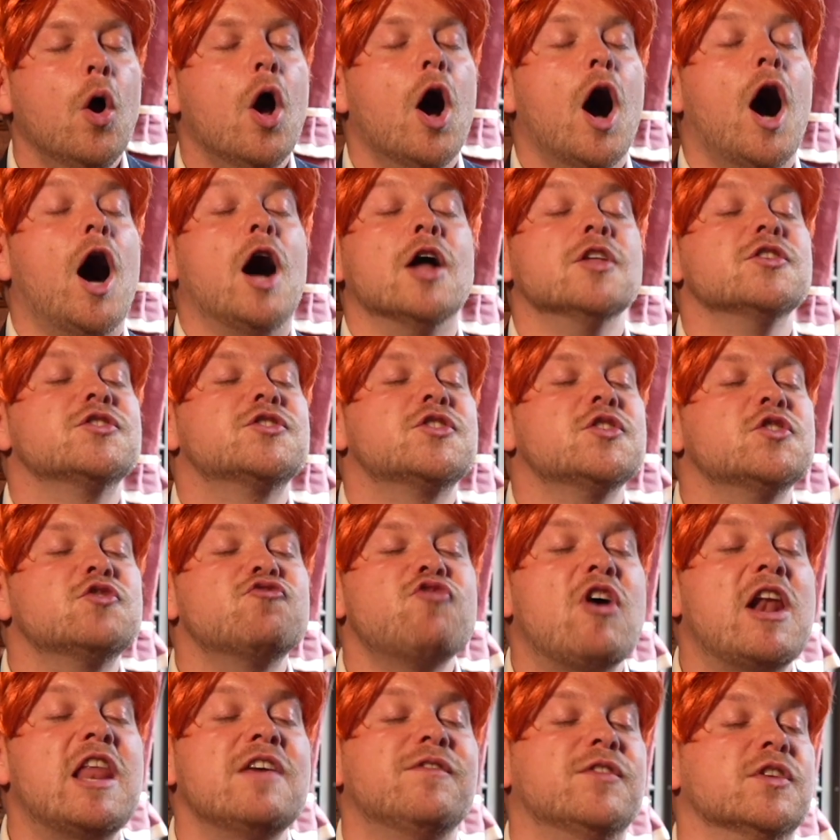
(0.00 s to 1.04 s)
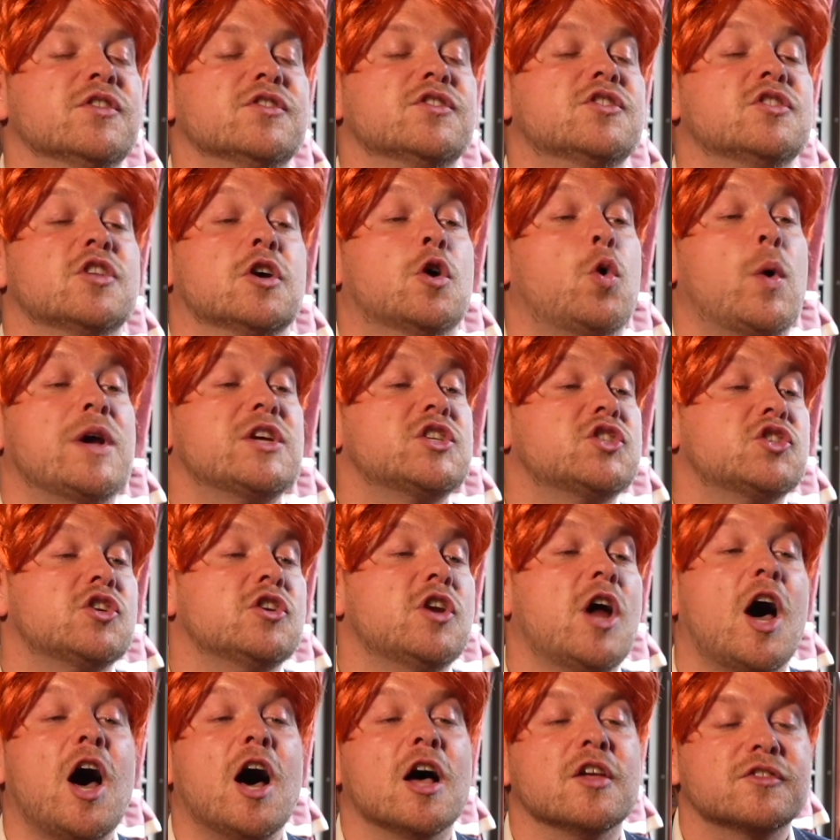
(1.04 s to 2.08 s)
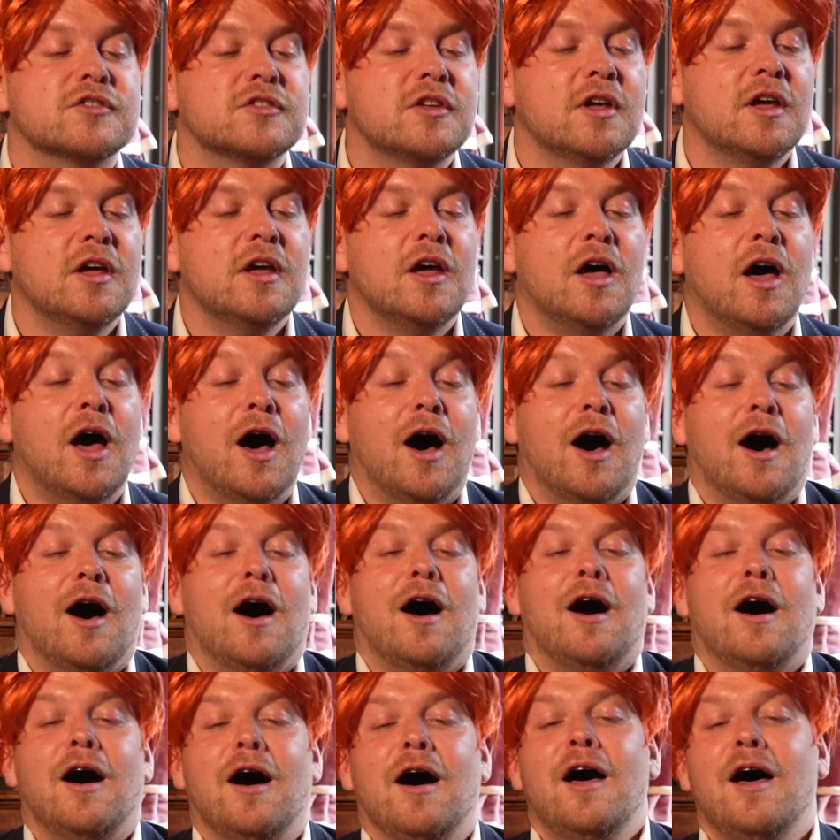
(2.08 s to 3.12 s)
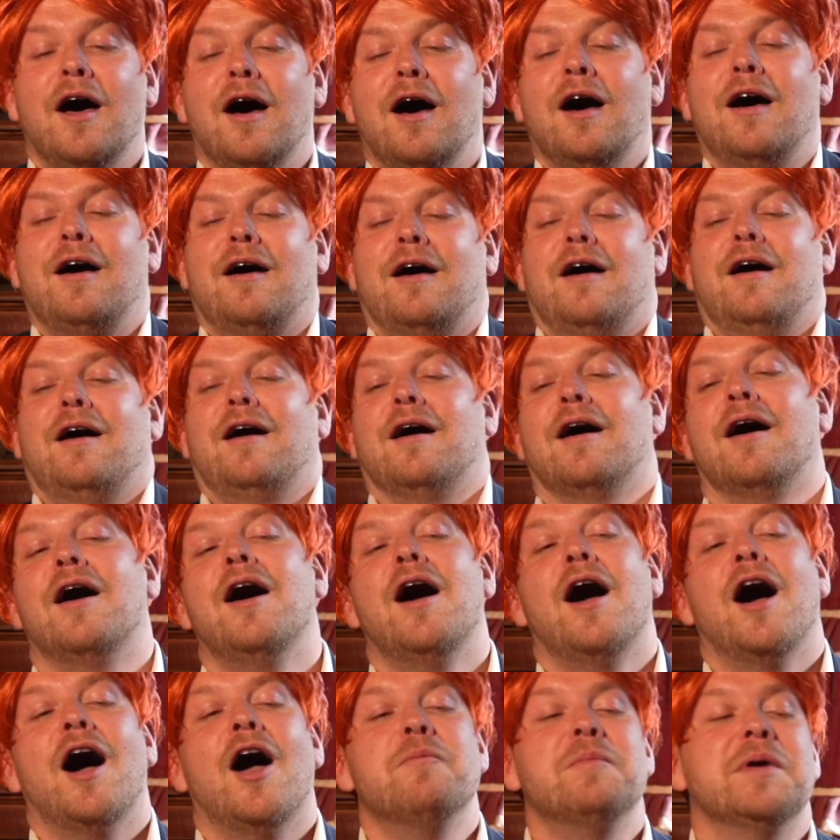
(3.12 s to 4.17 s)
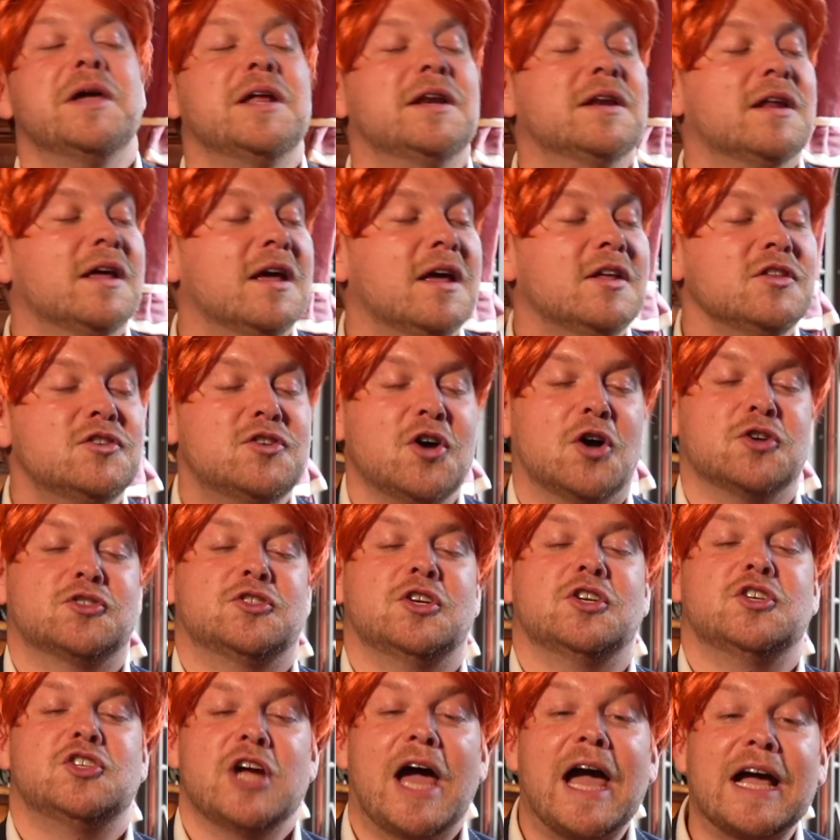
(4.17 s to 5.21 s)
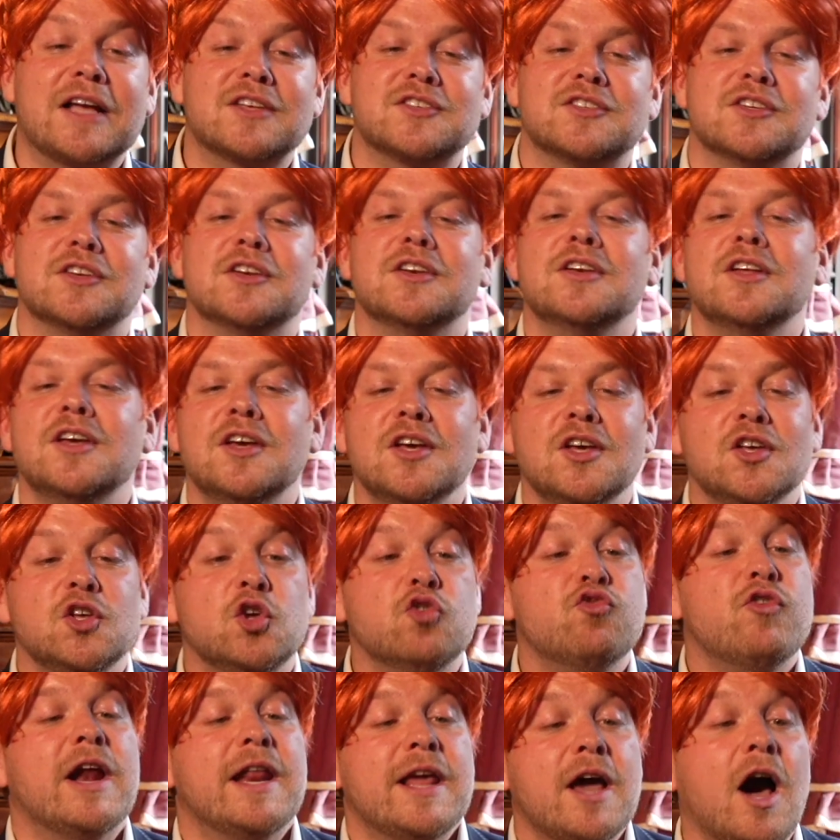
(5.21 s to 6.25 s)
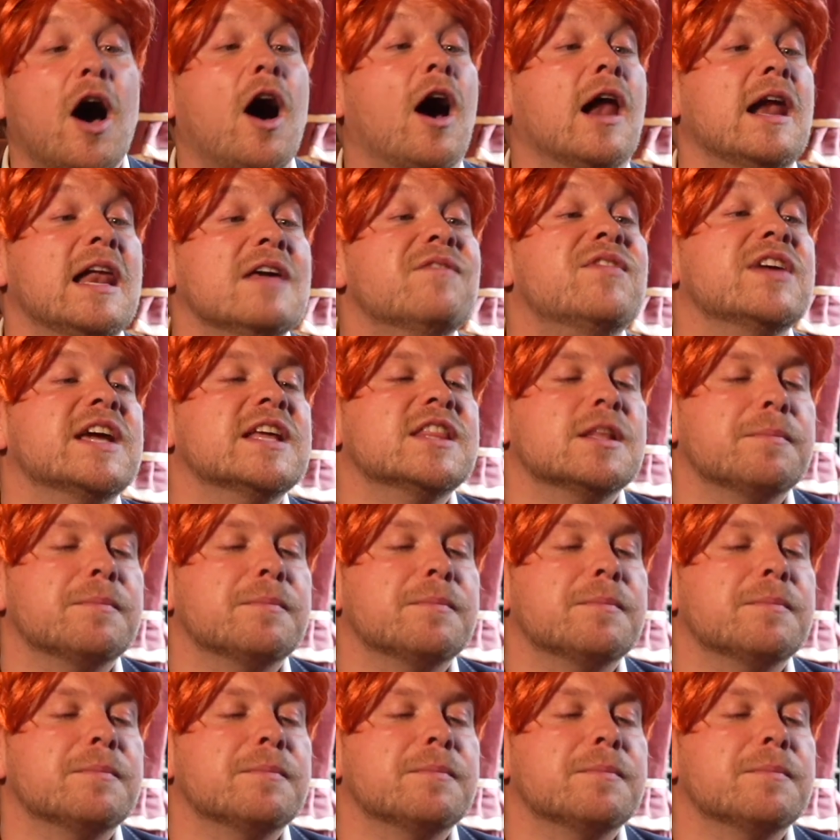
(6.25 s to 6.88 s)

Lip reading: Answers relevant to the question asked. I mean, Dr. Jackson, you really are living in the